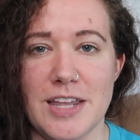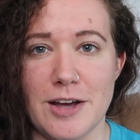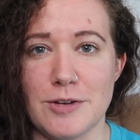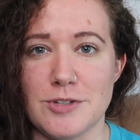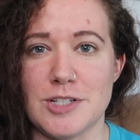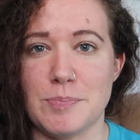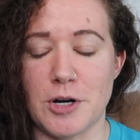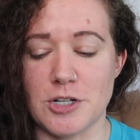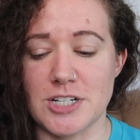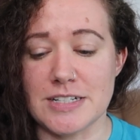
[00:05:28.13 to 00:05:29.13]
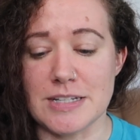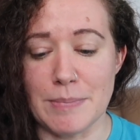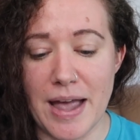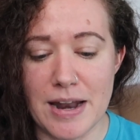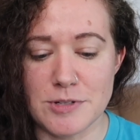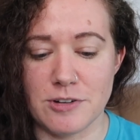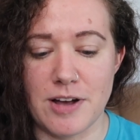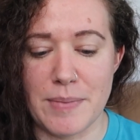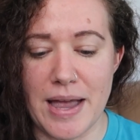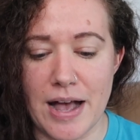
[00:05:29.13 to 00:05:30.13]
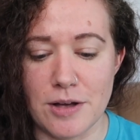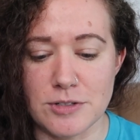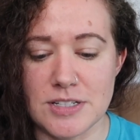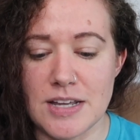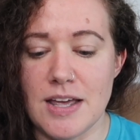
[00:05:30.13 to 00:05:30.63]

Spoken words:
you know, just purging some items around my house.